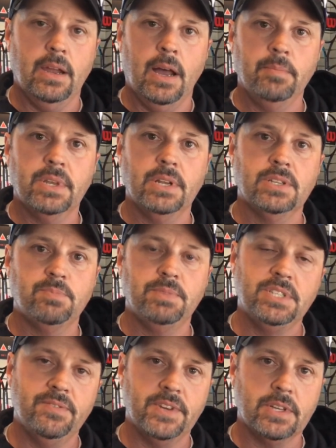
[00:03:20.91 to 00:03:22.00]
I'm going to
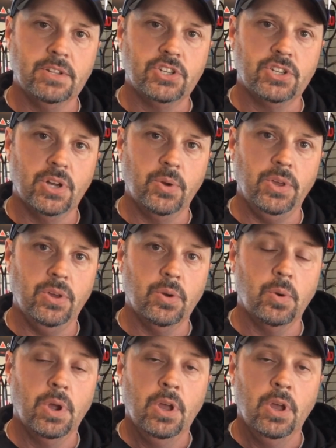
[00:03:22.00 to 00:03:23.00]
specifically show you